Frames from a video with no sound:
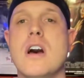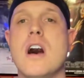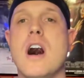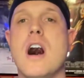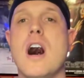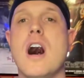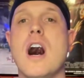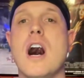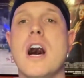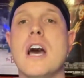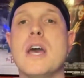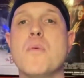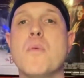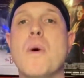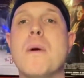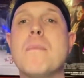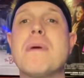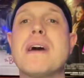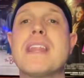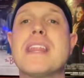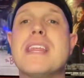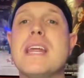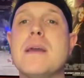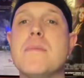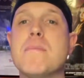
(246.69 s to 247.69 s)
It went by
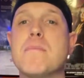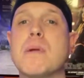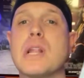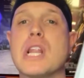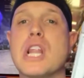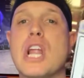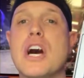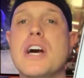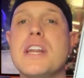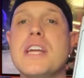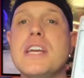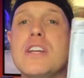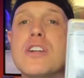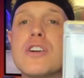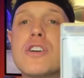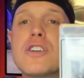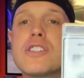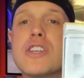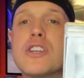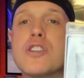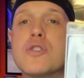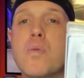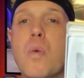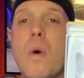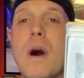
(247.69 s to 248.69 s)
the name Blood Eaters
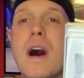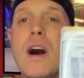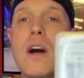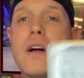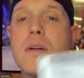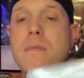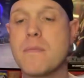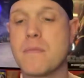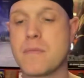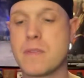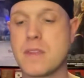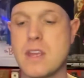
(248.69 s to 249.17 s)
as well.